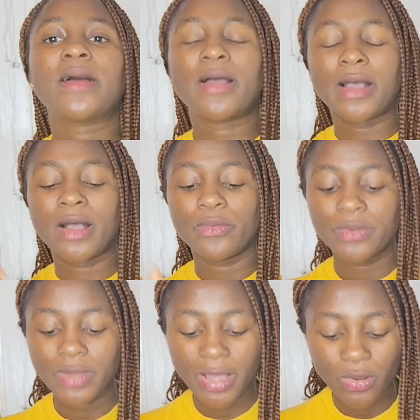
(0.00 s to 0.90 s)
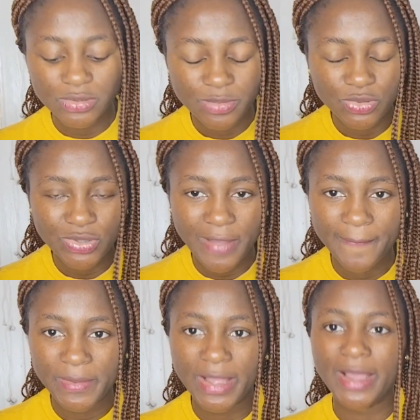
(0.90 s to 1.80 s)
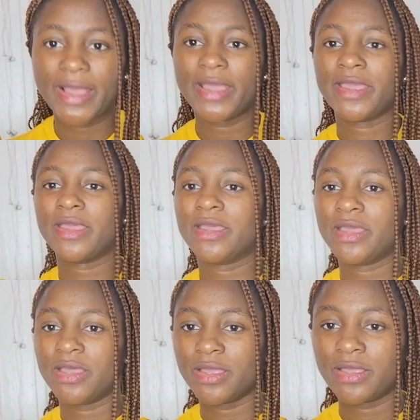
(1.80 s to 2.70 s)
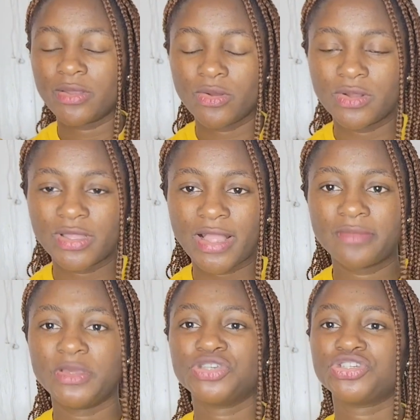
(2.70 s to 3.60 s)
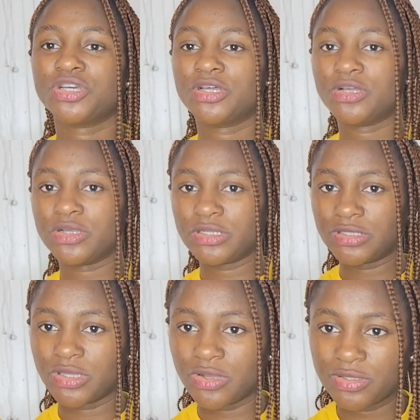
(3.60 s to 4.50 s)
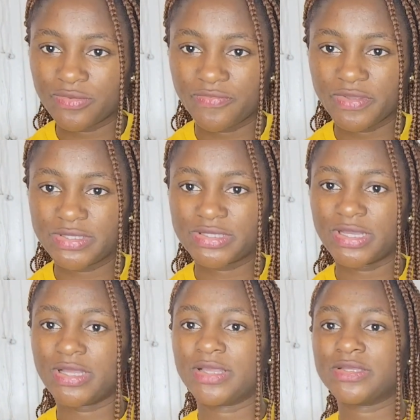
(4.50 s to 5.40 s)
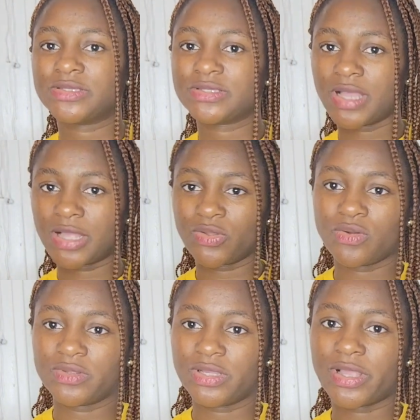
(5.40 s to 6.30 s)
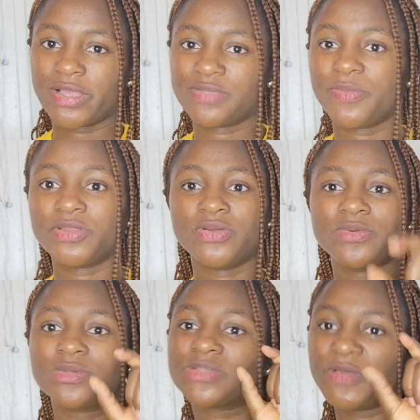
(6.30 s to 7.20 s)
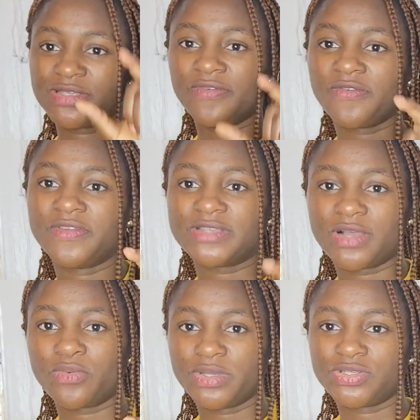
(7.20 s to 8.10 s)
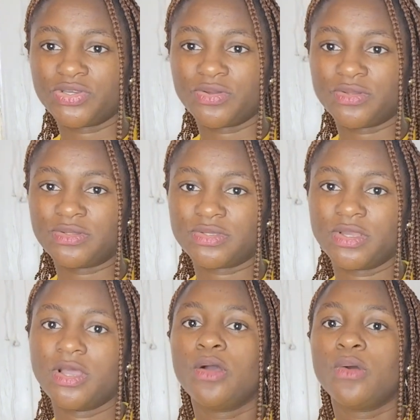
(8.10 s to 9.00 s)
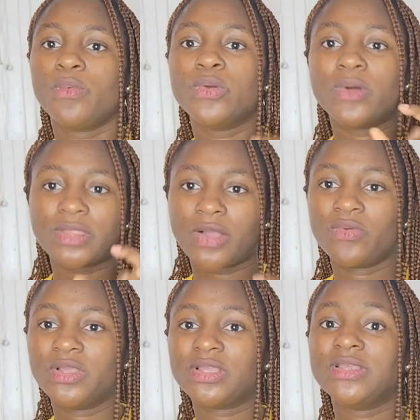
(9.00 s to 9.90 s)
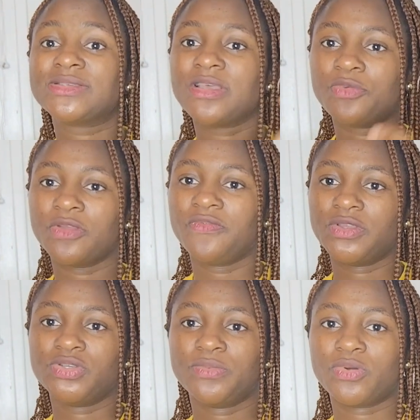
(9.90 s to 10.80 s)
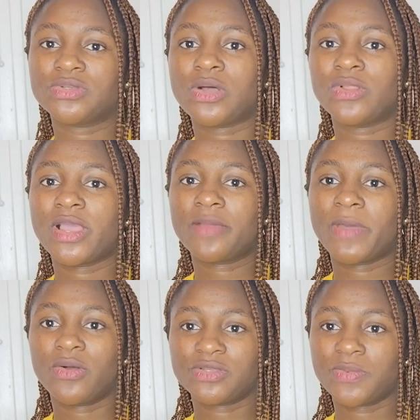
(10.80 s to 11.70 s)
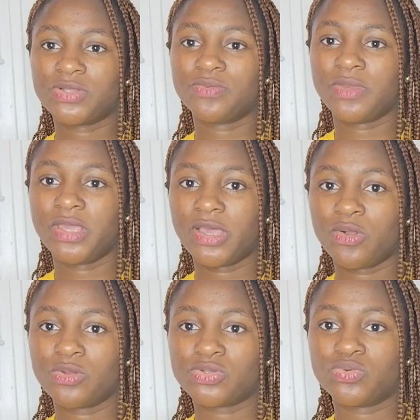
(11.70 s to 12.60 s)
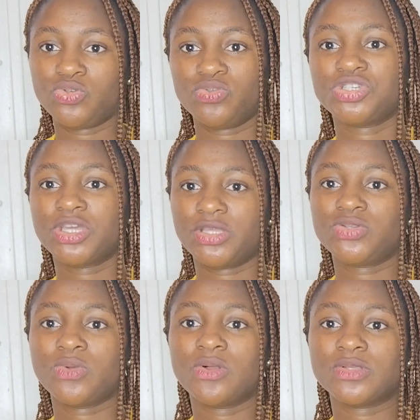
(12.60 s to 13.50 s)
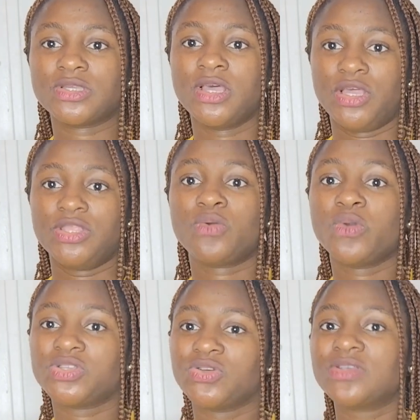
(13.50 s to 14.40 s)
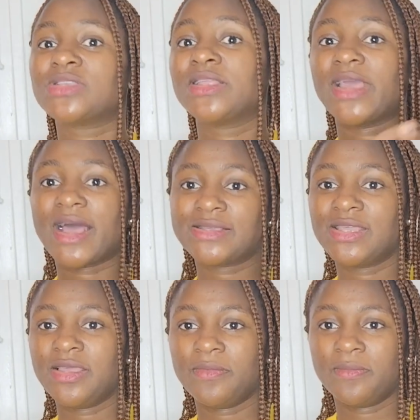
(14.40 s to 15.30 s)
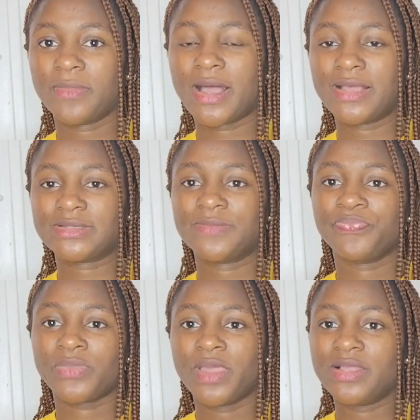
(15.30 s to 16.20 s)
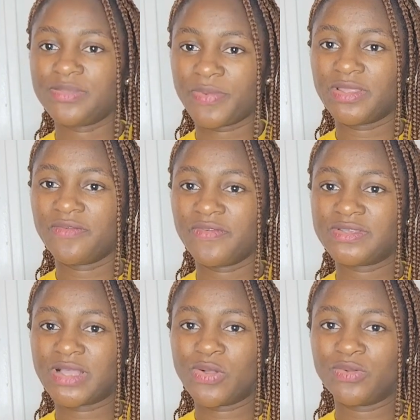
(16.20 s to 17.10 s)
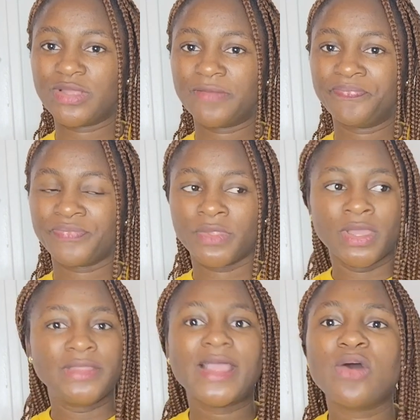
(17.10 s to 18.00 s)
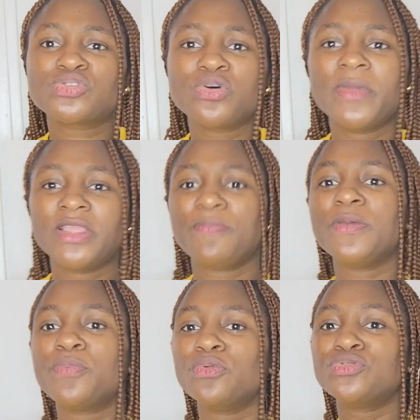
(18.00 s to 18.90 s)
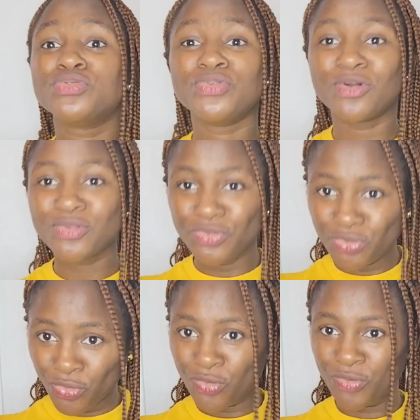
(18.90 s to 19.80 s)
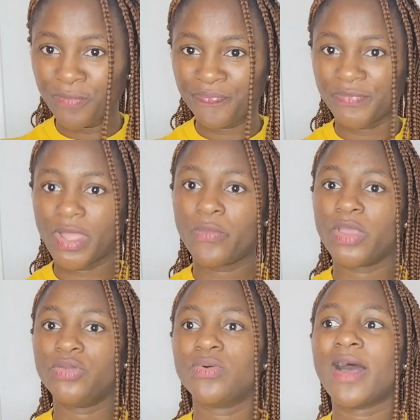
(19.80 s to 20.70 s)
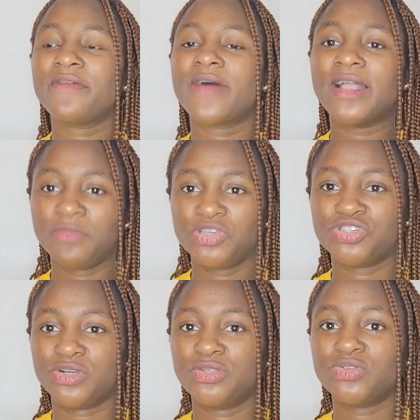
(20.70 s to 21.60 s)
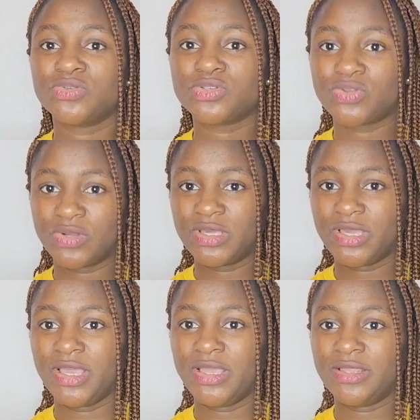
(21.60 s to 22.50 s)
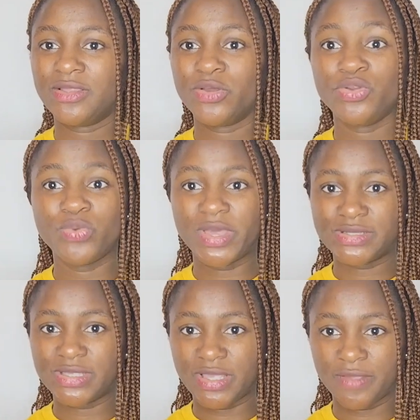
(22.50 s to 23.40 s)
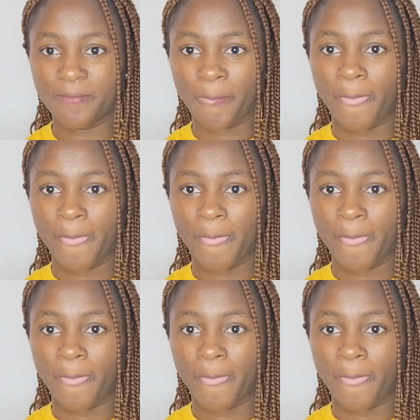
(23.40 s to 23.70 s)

how I was able to apply, got admission, got the visas and all the likes. But the specific visa questions, we will tackle it in a separate video because I would like my husband to be here also to share to us the questions that they asked him as a dependent visa holder. Now, so many people do not know that when you have admission to study in the USA,